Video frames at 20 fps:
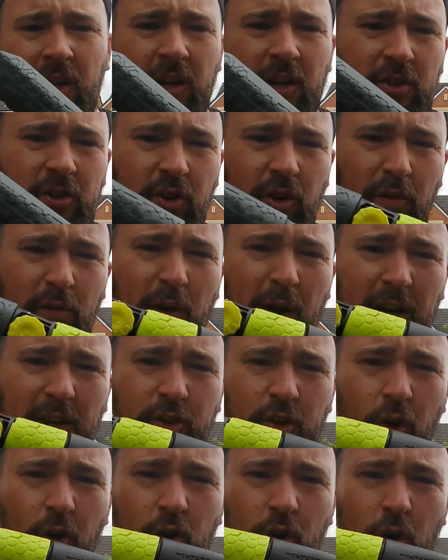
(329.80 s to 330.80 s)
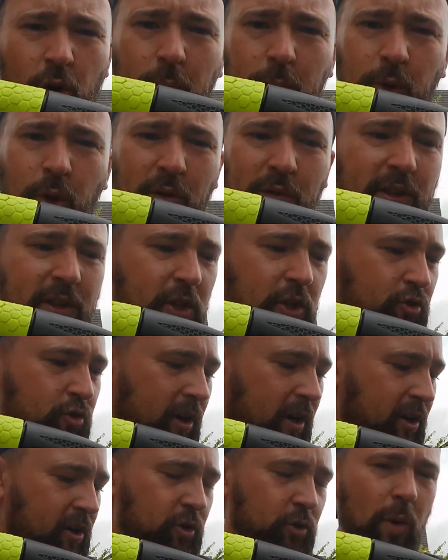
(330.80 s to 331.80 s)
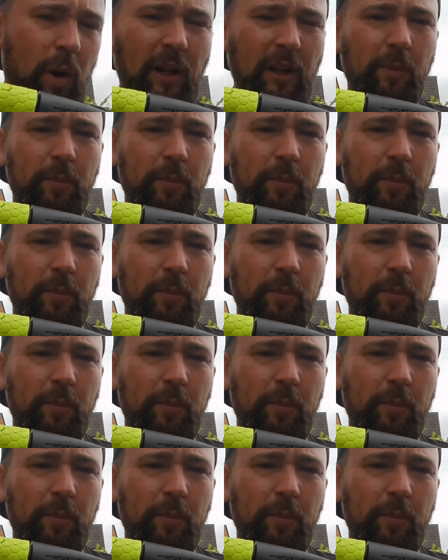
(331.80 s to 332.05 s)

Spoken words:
so far so good. I'm loving the trigger as well.